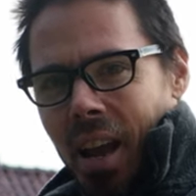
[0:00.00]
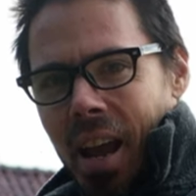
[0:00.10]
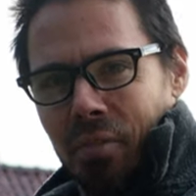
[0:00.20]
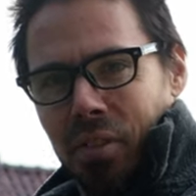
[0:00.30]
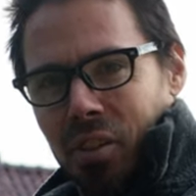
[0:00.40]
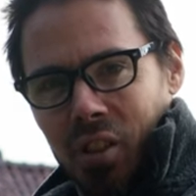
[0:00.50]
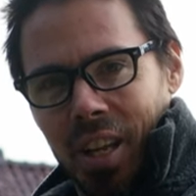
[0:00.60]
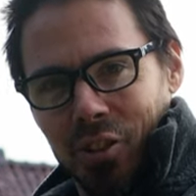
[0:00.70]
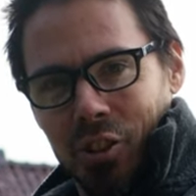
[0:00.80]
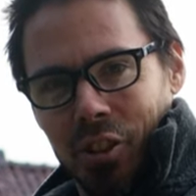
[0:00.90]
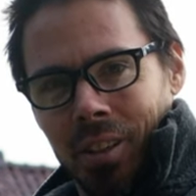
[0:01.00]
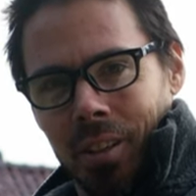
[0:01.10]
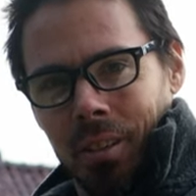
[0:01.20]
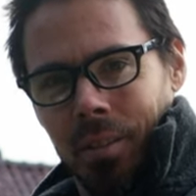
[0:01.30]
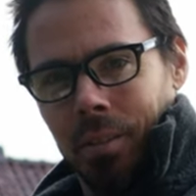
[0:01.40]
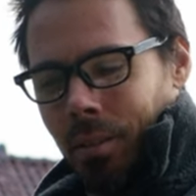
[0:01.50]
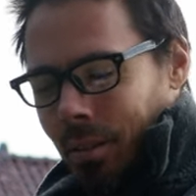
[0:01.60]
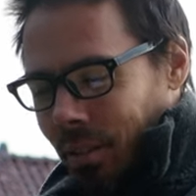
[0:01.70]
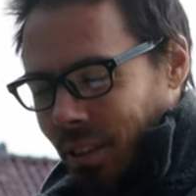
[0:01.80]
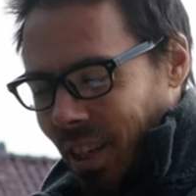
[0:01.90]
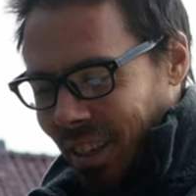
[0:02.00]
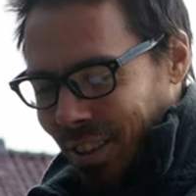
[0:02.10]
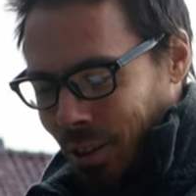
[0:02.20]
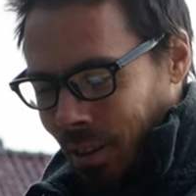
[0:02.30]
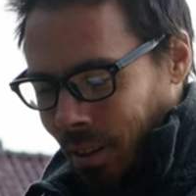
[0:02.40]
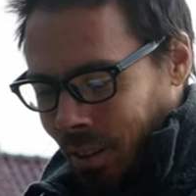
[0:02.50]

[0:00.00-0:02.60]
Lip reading: half the sensor size.